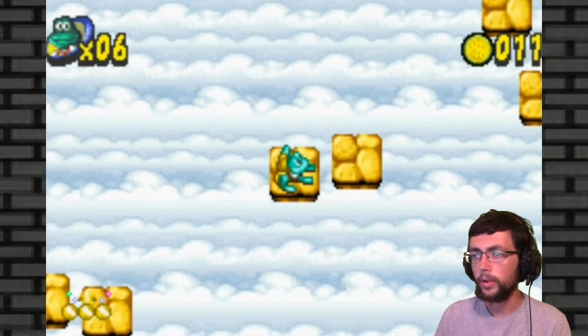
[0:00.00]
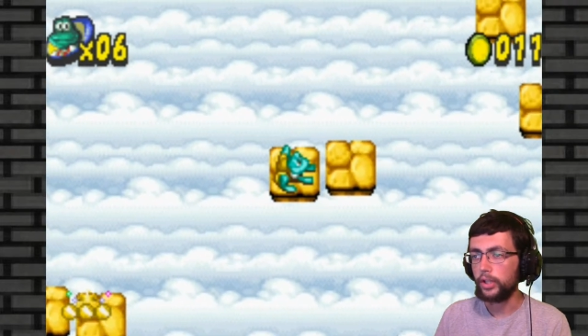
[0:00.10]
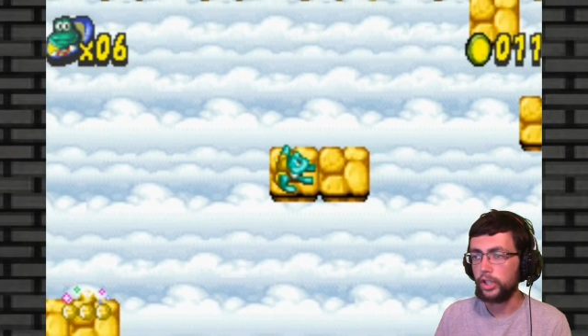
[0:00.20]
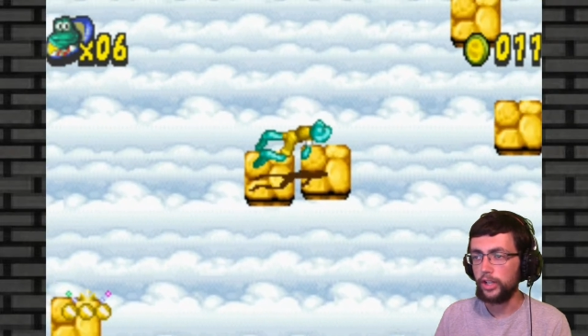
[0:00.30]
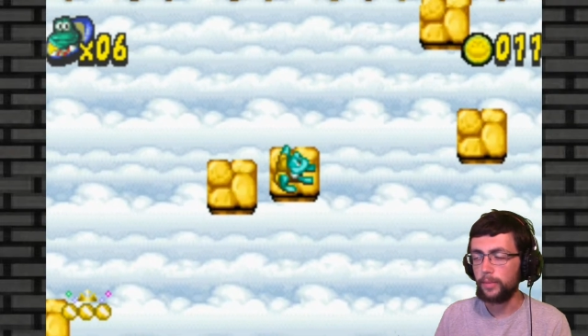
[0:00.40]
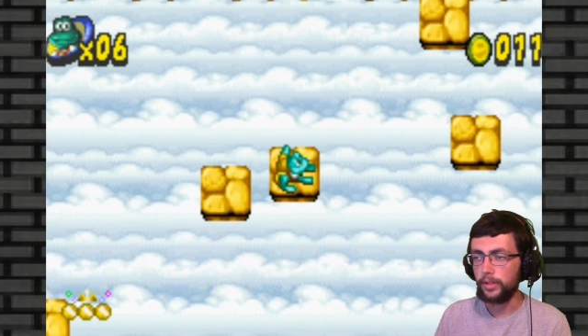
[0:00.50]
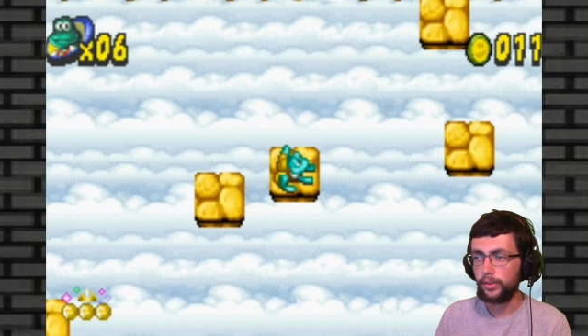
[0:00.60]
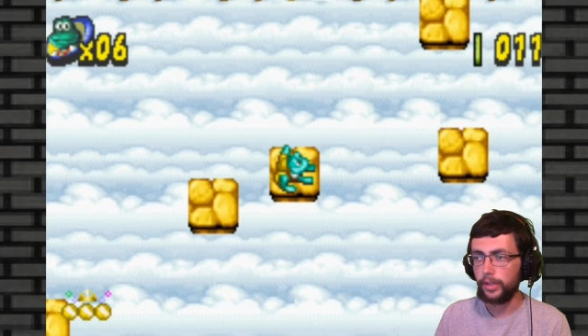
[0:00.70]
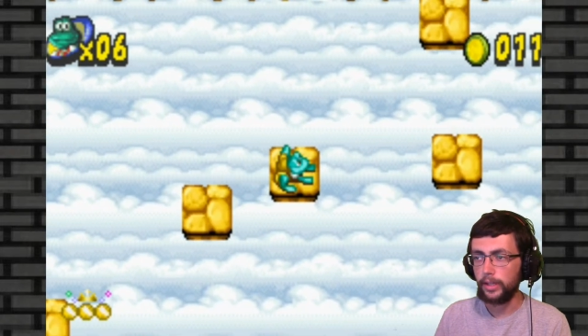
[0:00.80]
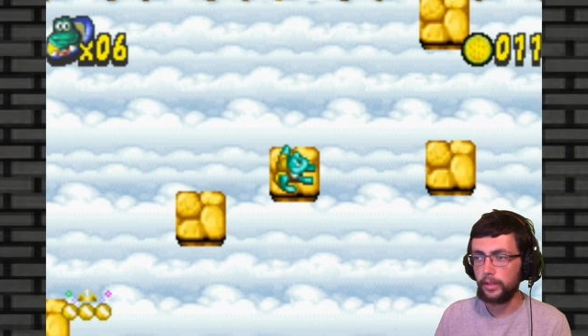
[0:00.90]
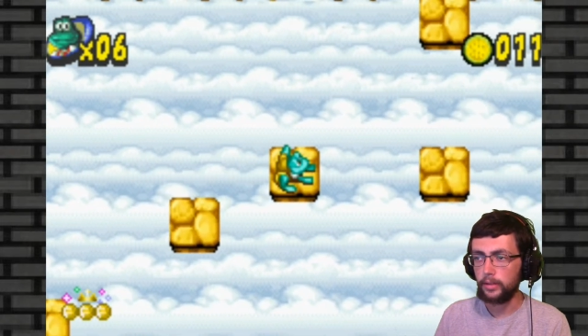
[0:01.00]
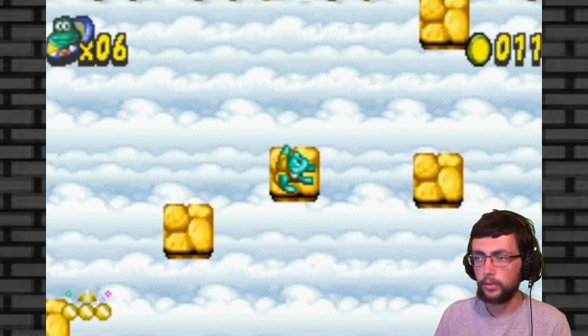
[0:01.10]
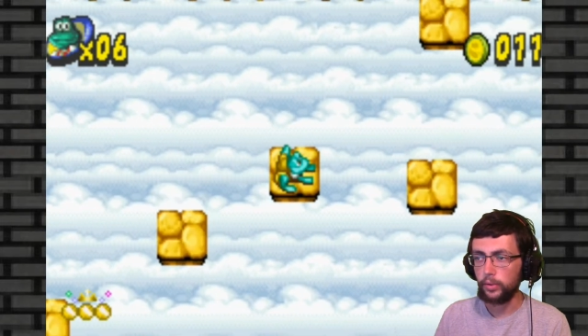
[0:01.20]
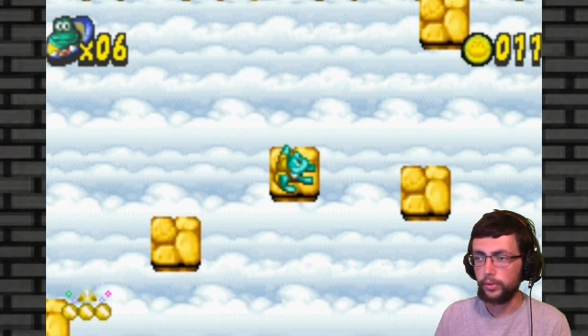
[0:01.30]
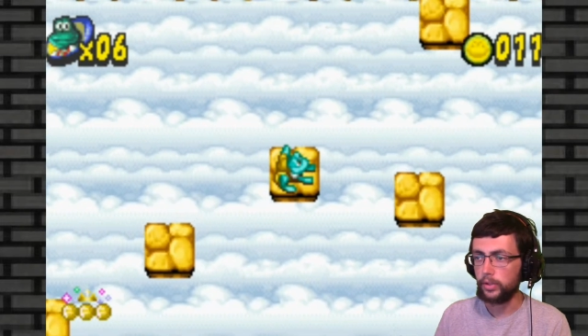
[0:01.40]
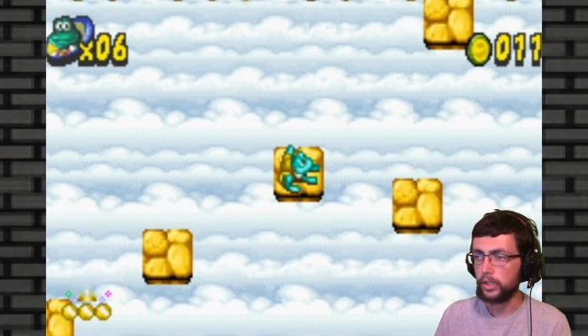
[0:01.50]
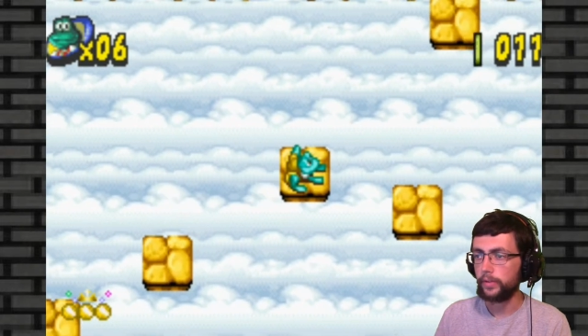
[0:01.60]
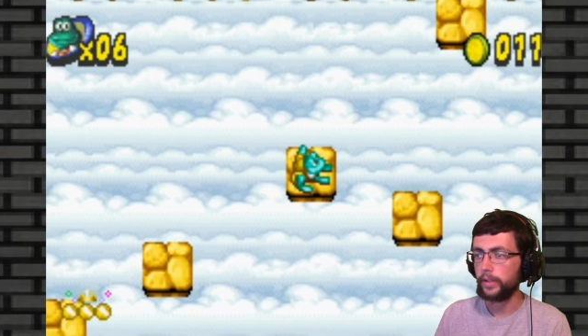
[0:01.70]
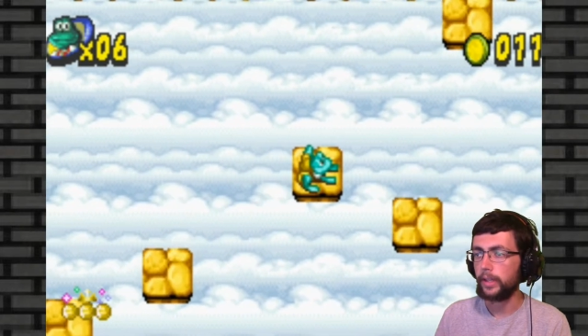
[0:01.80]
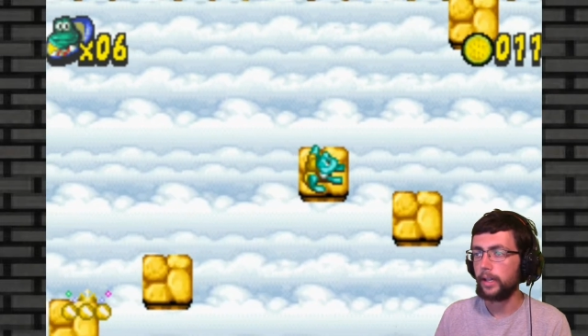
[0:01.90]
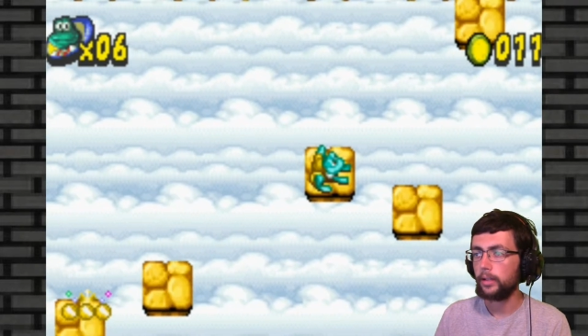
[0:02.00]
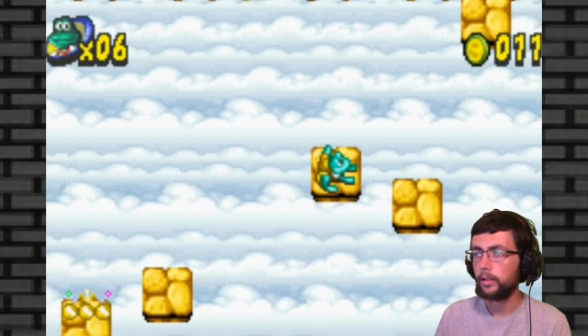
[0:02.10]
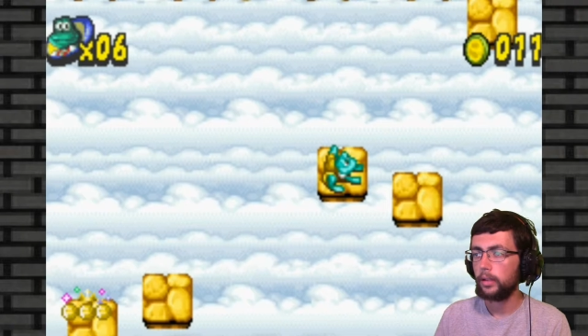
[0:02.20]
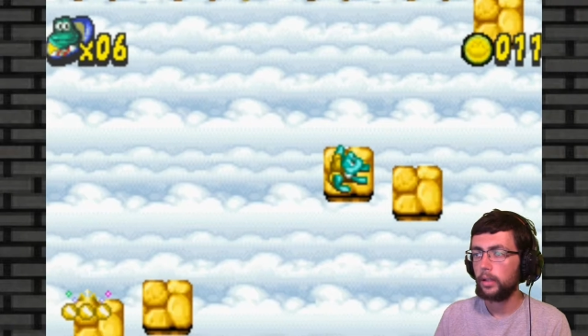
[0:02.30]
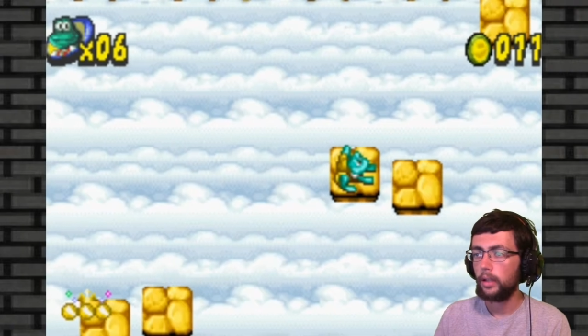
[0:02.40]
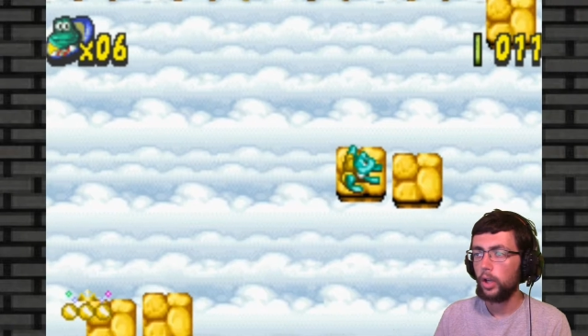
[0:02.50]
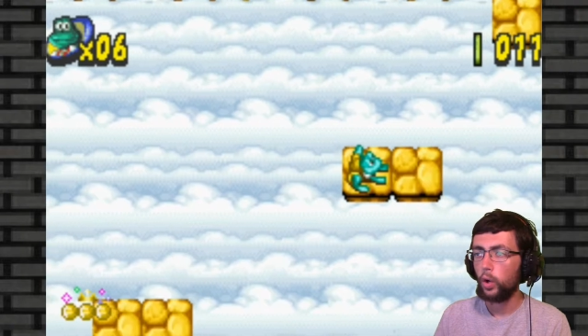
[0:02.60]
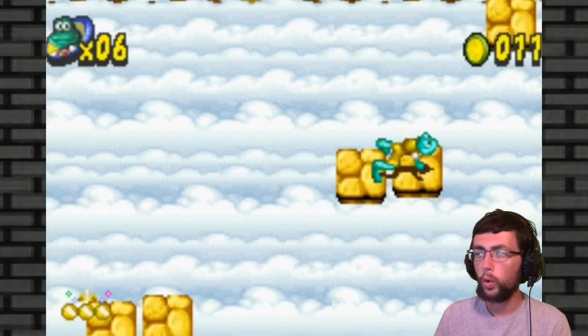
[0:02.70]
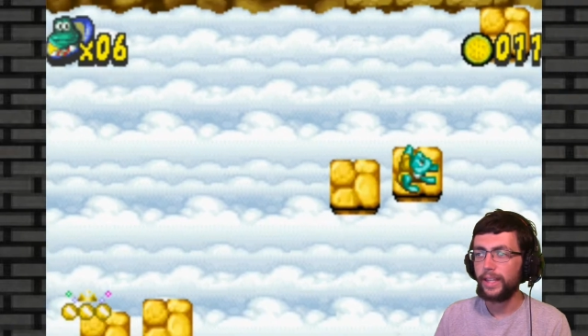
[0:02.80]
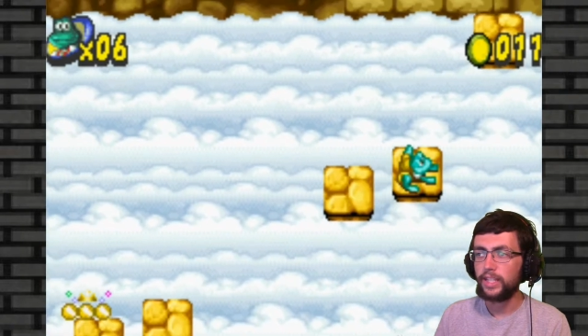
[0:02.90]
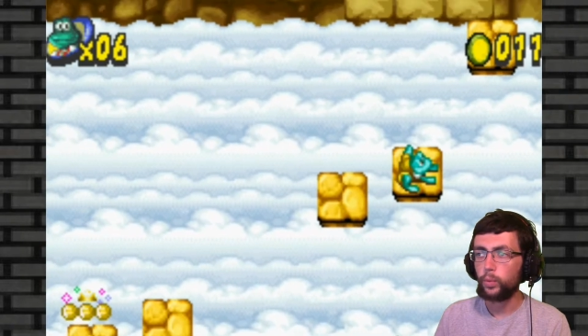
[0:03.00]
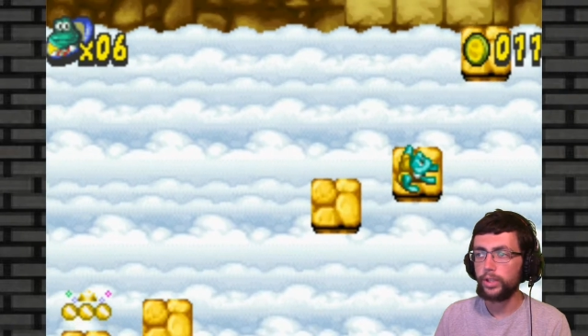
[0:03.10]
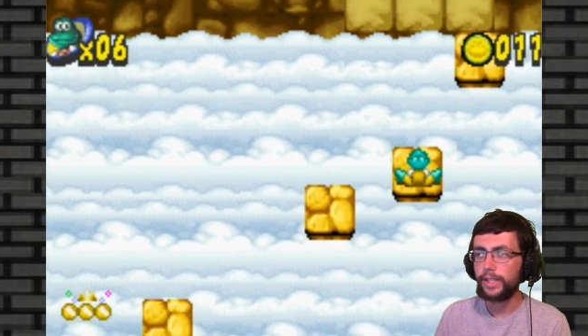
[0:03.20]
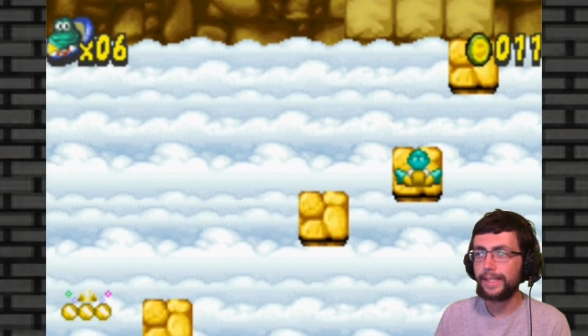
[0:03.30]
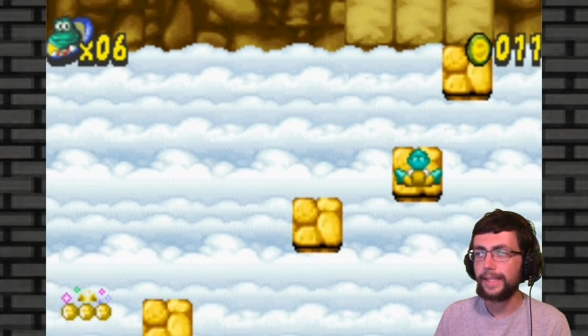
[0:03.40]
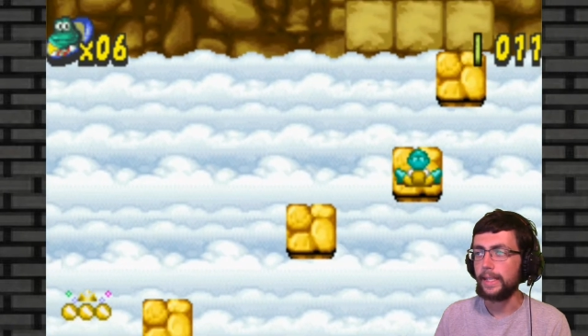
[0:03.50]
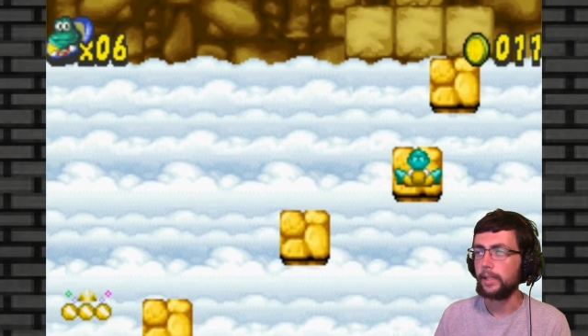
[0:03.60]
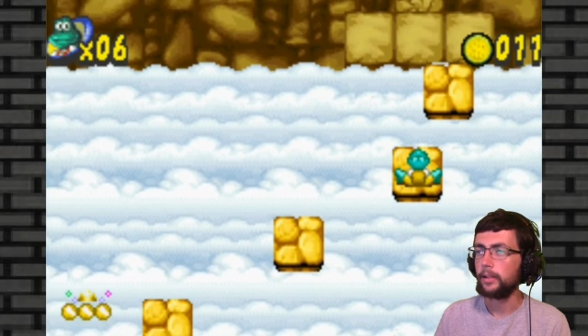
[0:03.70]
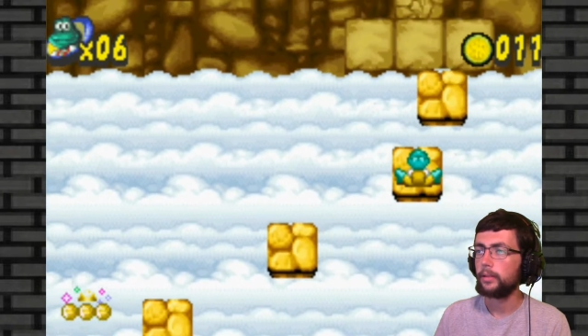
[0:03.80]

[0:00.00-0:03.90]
achievement things or other stuff like that. Well, at least we'll see.